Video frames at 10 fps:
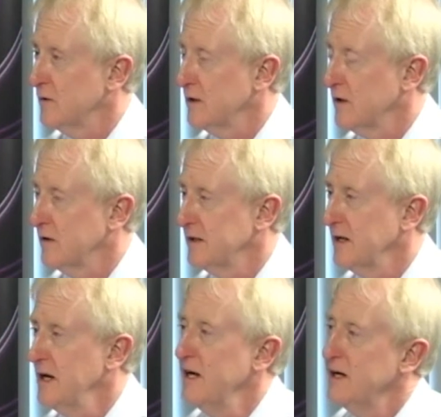
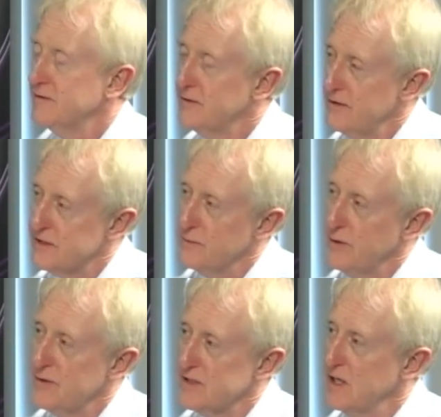recording, for it to be
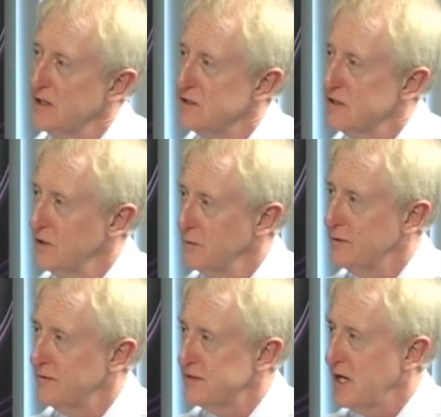returned as a
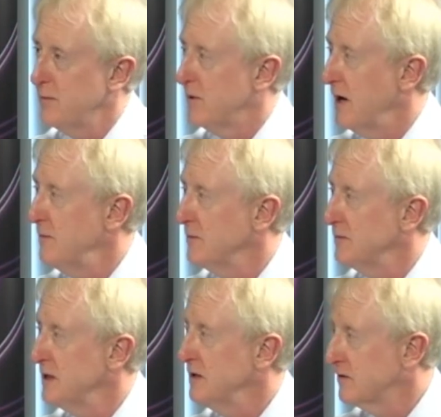number of separate
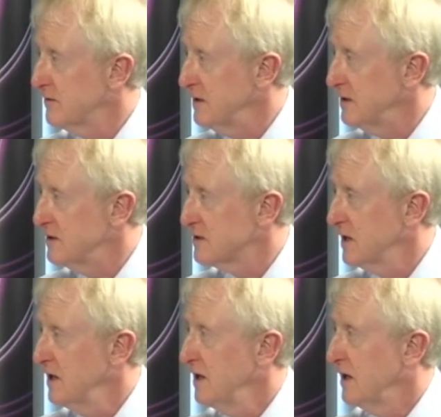MP3s
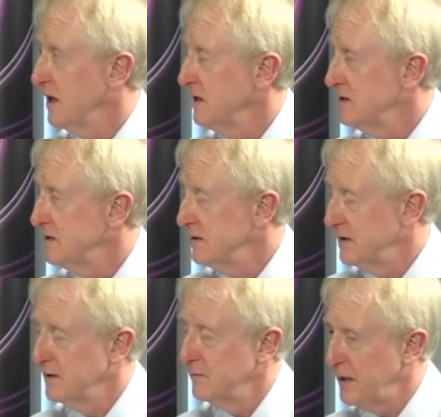
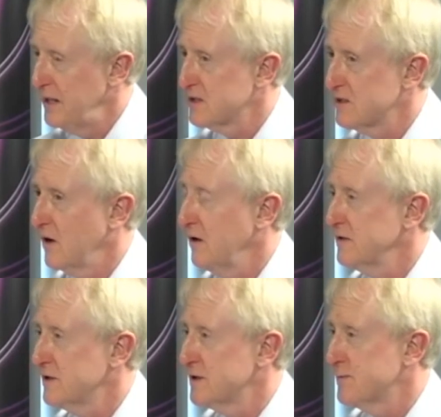based
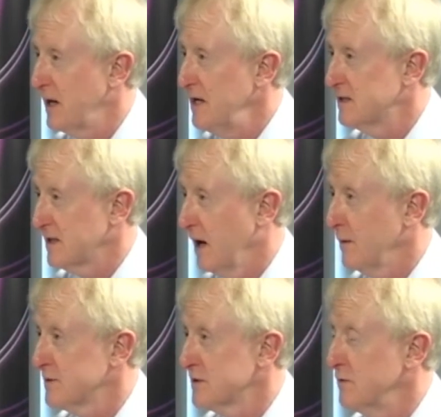on space
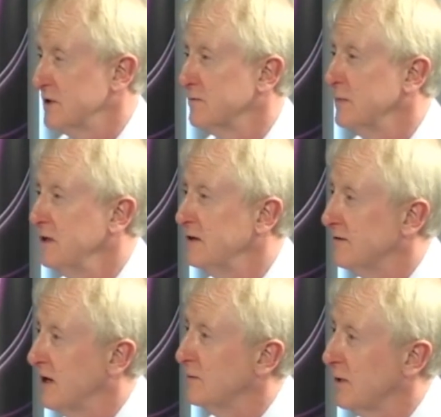gaps which have been
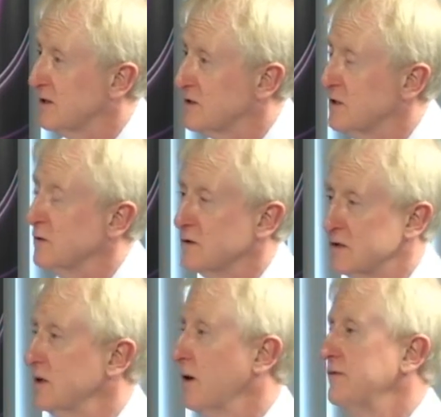defined by the
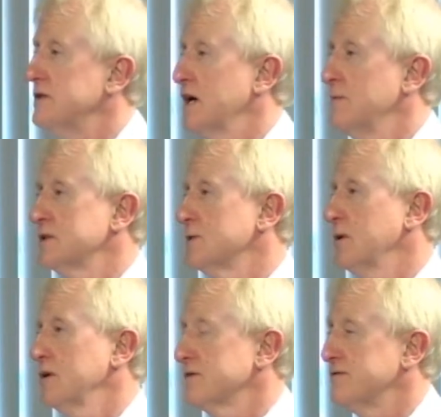students. You know, every time there's a
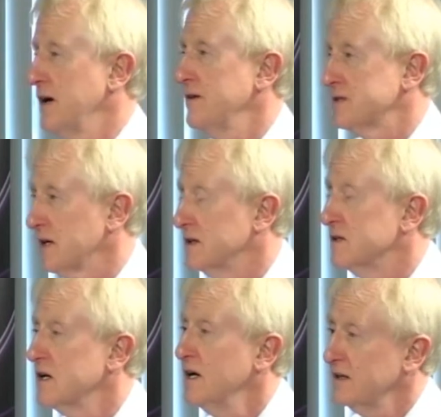pause of 5
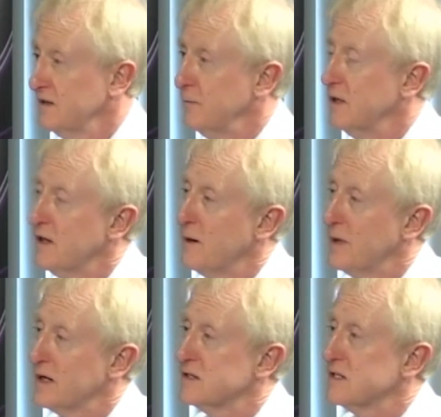seconds, give me that
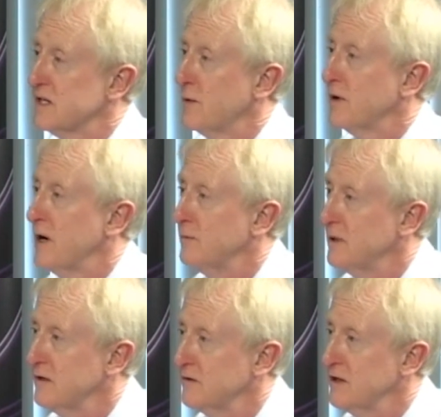back as a separate
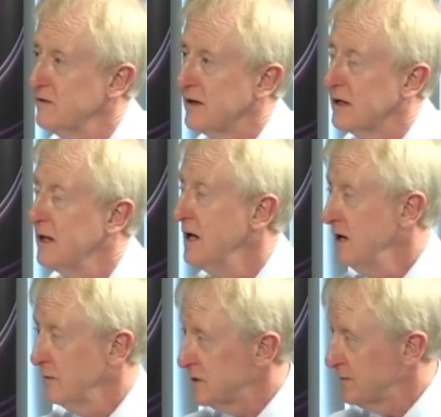MP3 file,
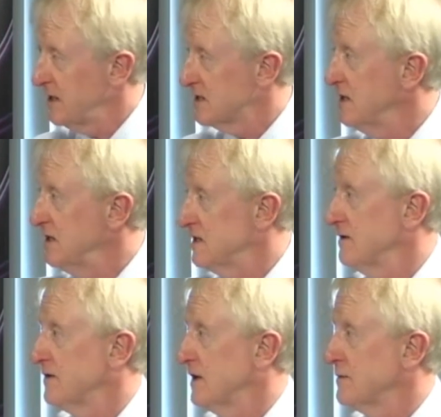which makes it easier
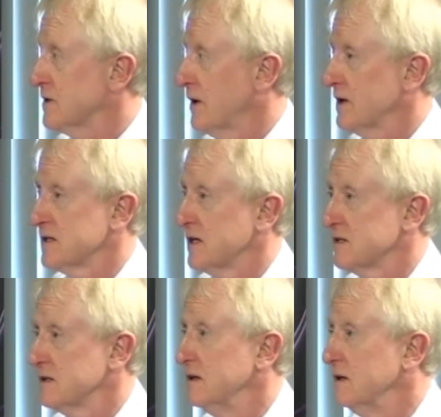for them to
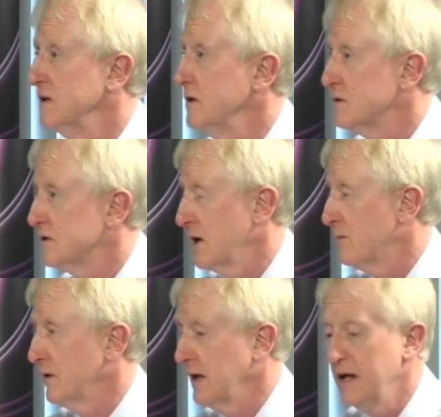access and use
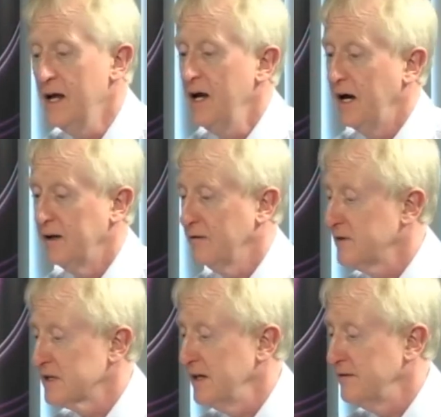separately. And
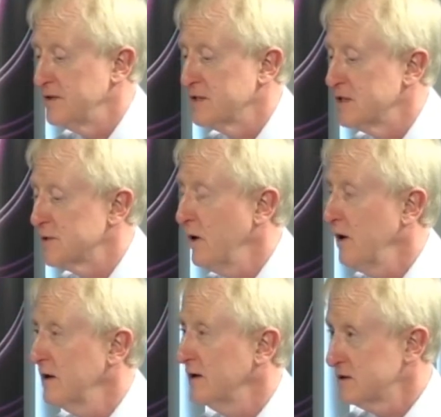obviously, if it's in
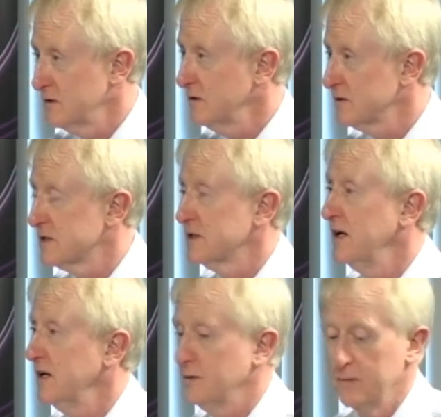smaller chunks,
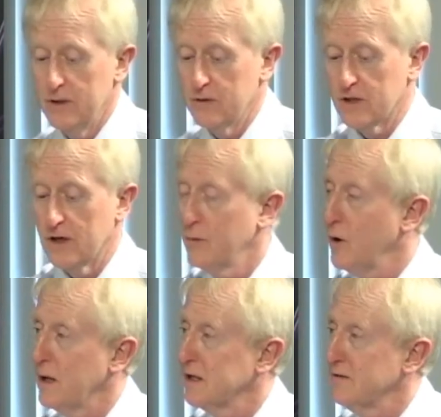then it can be used on a
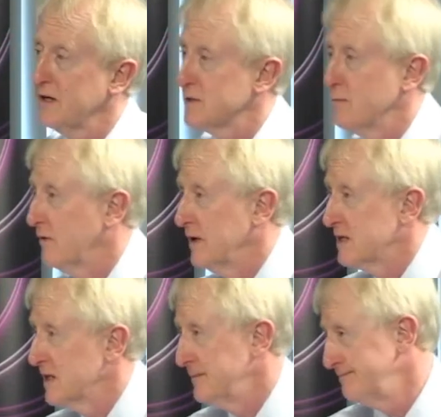mobile device more
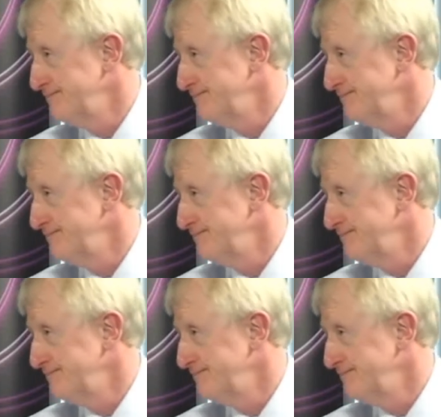easily.